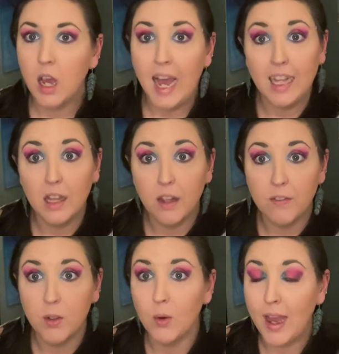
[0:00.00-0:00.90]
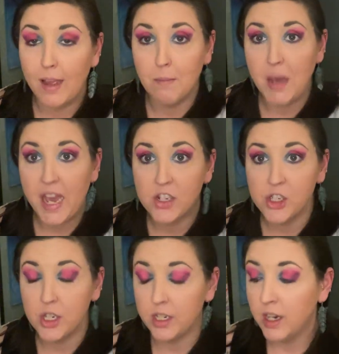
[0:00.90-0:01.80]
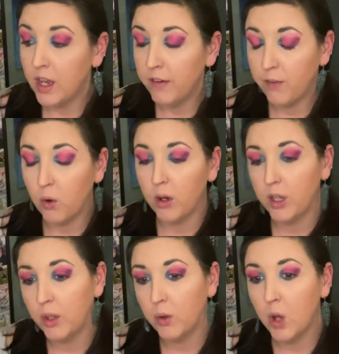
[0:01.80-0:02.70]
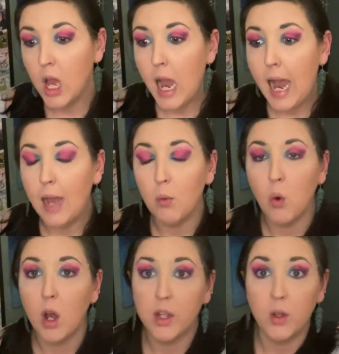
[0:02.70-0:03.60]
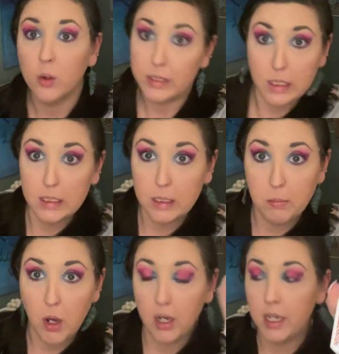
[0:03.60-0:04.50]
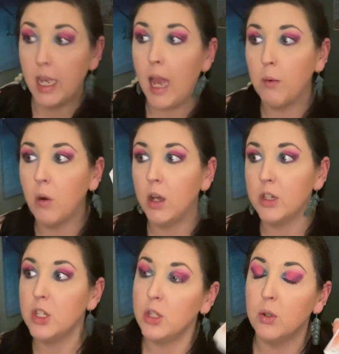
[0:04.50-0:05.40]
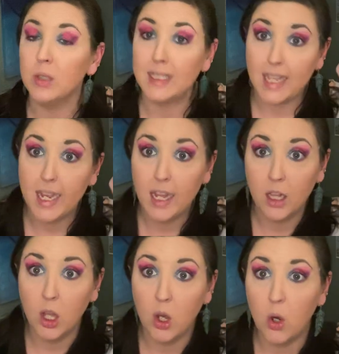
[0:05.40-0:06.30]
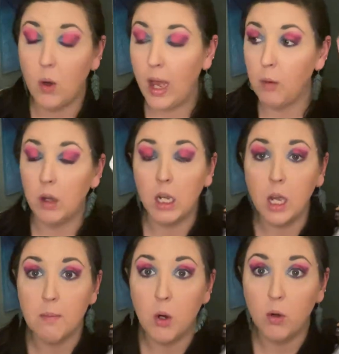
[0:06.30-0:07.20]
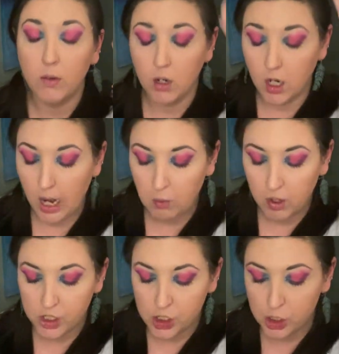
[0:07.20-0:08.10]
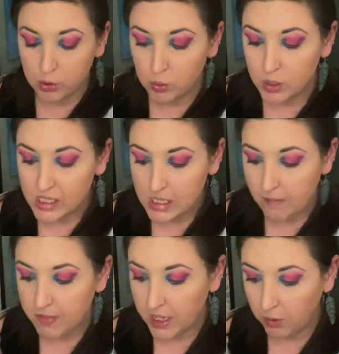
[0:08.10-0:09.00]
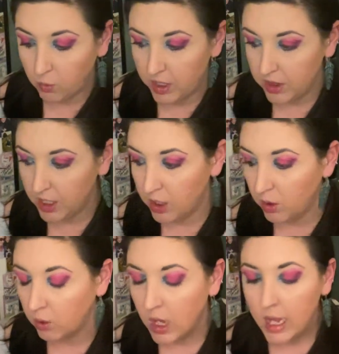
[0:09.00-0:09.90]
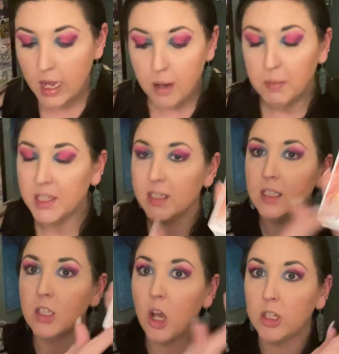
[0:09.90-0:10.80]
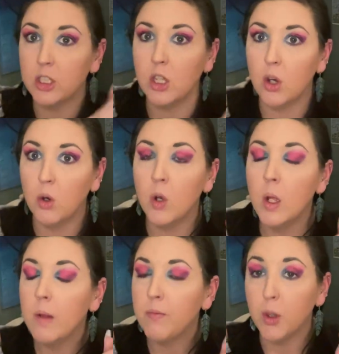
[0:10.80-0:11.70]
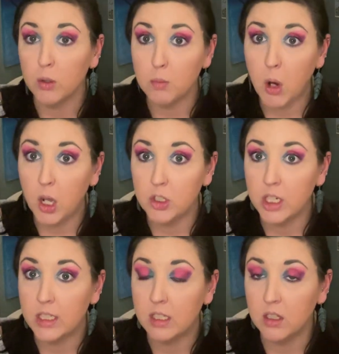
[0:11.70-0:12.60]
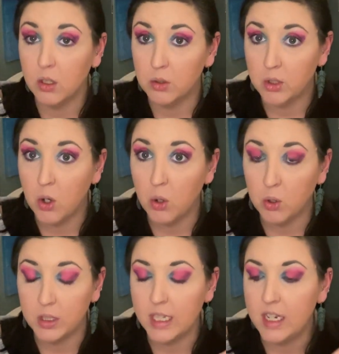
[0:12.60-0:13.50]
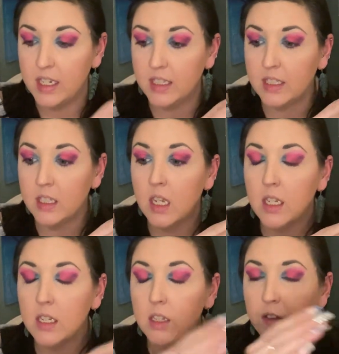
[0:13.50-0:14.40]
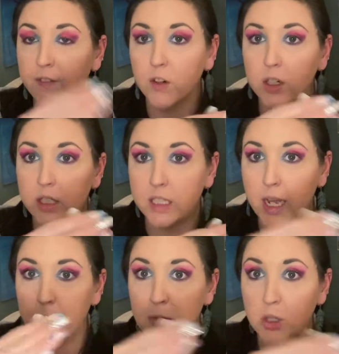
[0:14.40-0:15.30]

I love you. I have passion for you. I want your sexy body. I want to say hello. I want to come over. I want to do something with you. But this is also those projects and those goals, and it's the first step